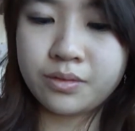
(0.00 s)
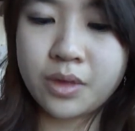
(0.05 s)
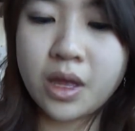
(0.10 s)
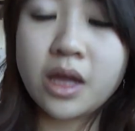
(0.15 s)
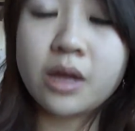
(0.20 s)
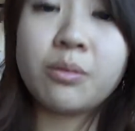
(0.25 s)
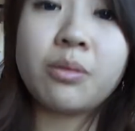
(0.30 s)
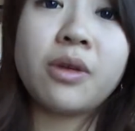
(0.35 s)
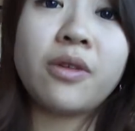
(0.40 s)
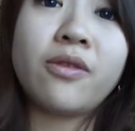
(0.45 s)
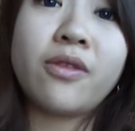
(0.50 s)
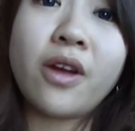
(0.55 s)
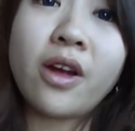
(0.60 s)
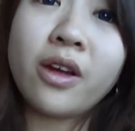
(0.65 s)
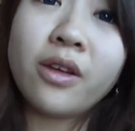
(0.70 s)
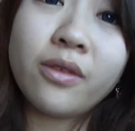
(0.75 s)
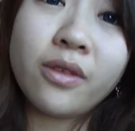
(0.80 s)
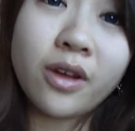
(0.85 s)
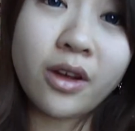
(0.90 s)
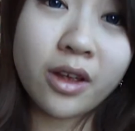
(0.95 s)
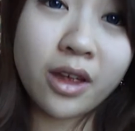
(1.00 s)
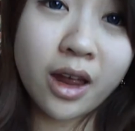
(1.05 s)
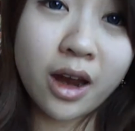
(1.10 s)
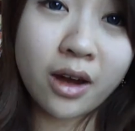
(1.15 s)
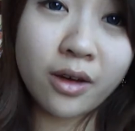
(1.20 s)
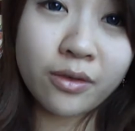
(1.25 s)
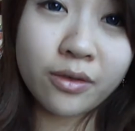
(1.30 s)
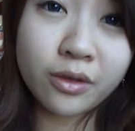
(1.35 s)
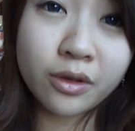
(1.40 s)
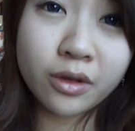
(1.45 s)
And be very, very
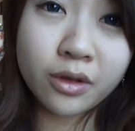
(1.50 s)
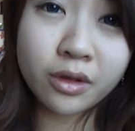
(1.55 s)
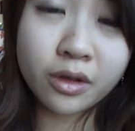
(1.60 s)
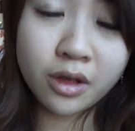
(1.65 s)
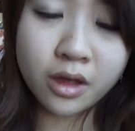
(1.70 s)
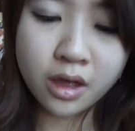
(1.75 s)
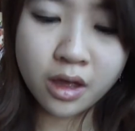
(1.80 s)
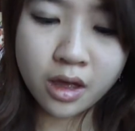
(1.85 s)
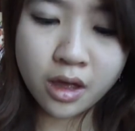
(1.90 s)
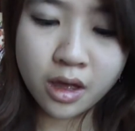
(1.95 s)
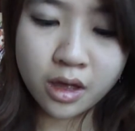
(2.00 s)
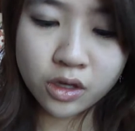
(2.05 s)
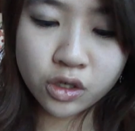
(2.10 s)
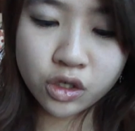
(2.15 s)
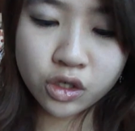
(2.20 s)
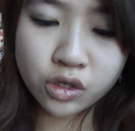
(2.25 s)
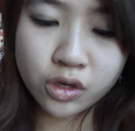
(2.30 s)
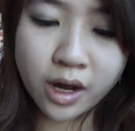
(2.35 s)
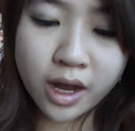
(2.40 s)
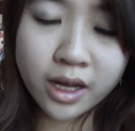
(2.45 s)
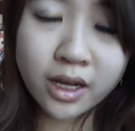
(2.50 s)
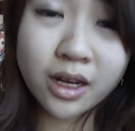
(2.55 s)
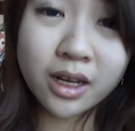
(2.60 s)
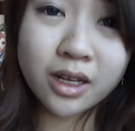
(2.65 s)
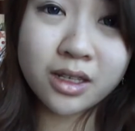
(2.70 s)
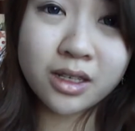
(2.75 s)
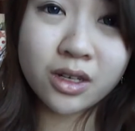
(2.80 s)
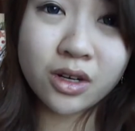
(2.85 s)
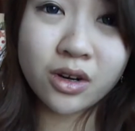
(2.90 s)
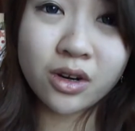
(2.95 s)
careful. Try
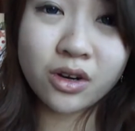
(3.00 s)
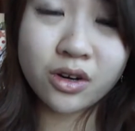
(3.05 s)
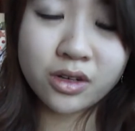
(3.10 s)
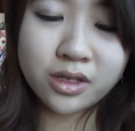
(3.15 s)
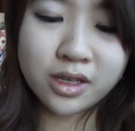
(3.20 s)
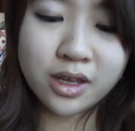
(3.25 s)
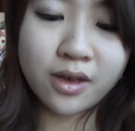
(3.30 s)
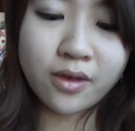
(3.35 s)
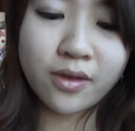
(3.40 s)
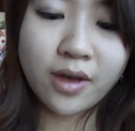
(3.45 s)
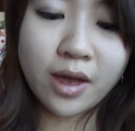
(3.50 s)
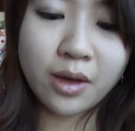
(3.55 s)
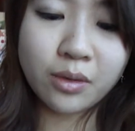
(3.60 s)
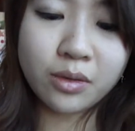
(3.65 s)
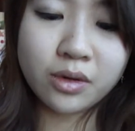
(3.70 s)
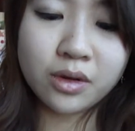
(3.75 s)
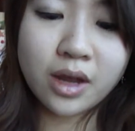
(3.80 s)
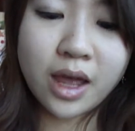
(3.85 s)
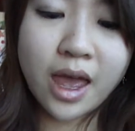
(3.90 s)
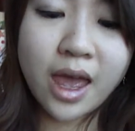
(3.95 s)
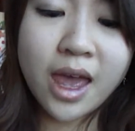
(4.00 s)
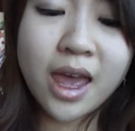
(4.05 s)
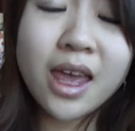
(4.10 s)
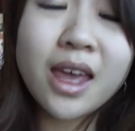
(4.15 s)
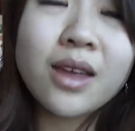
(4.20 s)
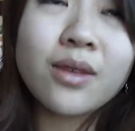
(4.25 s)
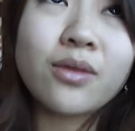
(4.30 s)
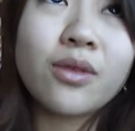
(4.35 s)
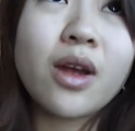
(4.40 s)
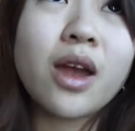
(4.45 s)
not to hurt yourself. I would
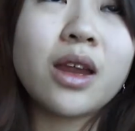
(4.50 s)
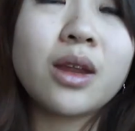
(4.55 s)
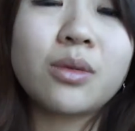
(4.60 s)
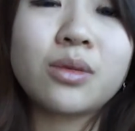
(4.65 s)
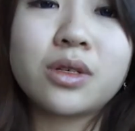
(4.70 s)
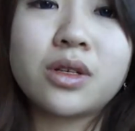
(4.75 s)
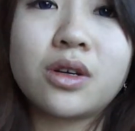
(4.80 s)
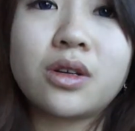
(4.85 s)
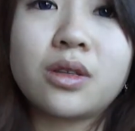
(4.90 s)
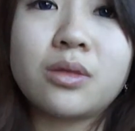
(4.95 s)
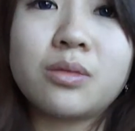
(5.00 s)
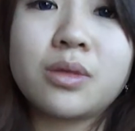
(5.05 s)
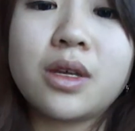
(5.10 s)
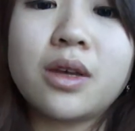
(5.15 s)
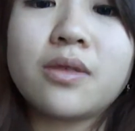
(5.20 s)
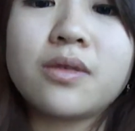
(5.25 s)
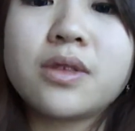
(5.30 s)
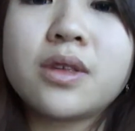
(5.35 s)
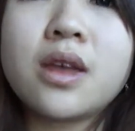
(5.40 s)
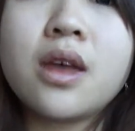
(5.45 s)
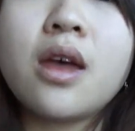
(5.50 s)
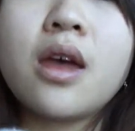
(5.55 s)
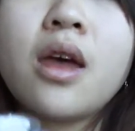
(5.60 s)
hate for anyone to hurt themselves.